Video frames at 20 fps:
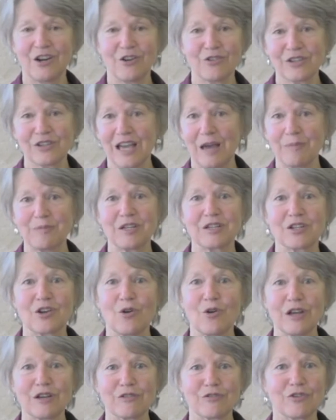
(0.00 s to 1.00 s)
kept it
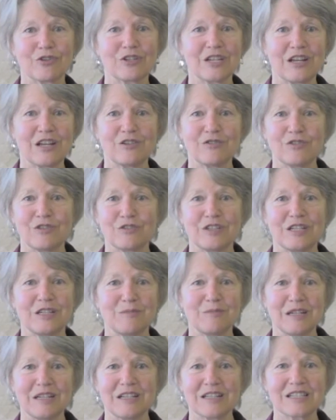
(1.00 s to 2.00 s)
going for 10 or 15
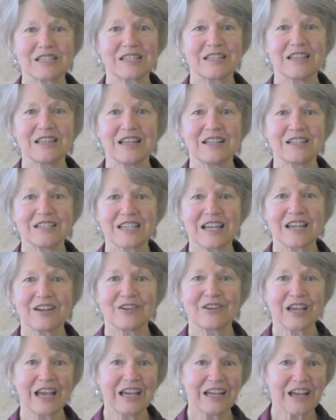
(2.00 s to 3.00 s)
minutes and then said,
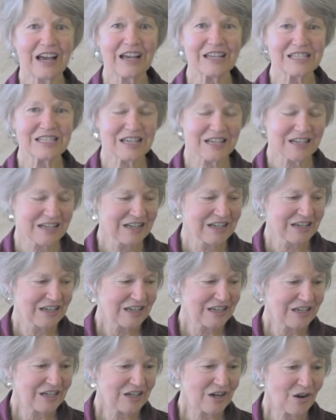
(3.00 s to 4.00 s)
okay guys,
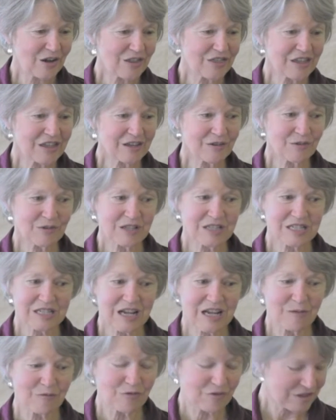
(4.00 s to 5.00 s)
I think it's
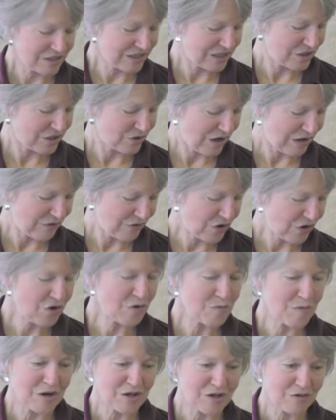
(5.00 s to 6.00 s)
time for us to drive
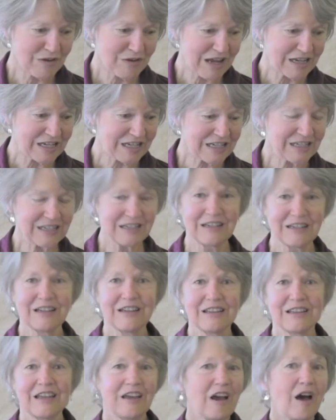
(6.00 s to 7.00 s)
home. Are you ready?
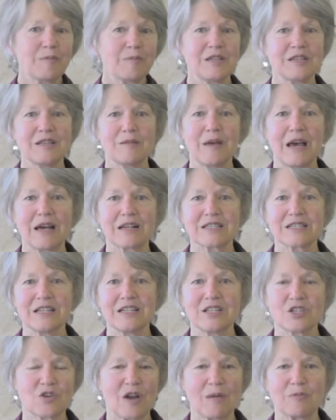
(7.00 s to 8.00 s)
They hopped in the back
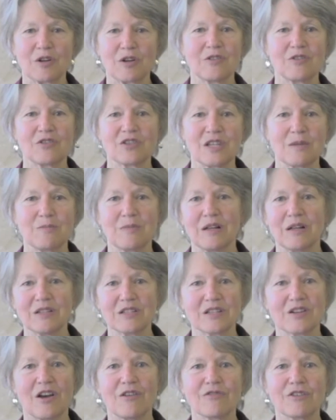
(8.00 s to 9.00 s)
seat, strapped on their
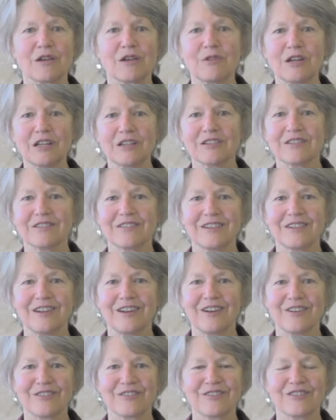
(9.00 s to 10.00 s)
seatbelts, and off they went.
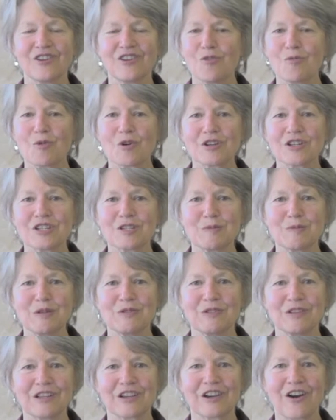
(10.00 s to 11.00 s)
No more
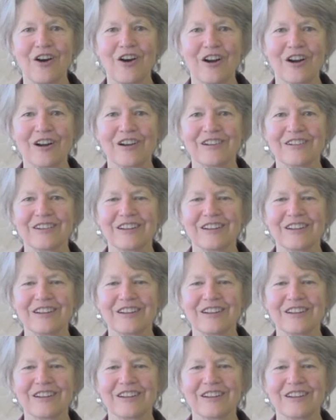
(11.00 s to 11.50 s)
dispute in the car.